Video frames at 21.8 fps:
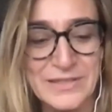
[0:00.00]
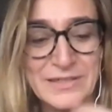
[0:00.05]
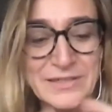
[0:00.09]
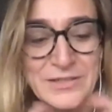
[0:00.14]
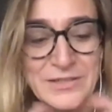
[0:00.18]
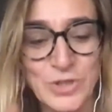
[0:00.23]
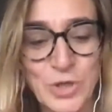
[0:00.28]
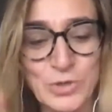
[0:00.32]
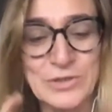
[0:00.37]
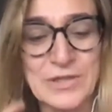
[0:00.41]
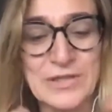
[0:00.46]
a
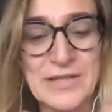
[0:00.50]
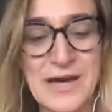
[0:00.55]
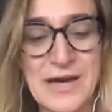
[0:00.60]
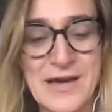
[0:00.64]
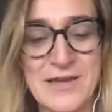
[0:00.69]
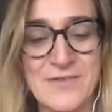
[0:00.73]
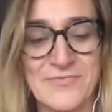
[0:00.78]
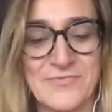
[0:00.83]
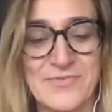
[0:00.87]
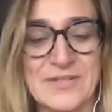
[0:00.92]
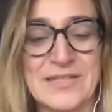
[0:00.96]
Good
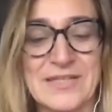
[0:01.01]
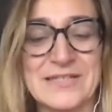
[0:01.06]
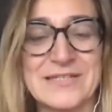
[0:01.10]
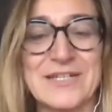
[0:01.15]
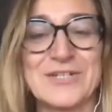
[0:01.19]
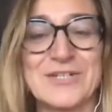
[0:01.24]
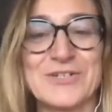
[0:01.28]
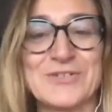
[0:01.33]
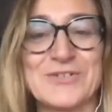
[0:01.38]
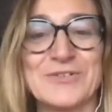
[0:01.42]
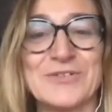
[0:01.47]
Life in the
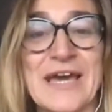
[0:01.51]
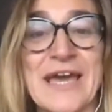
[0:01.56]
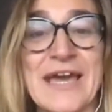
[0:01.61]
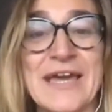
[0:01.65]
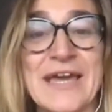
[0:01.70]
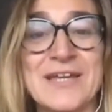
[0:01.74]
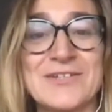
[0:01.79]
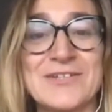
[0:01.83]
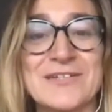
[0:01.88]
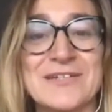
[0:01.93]
Digital Age.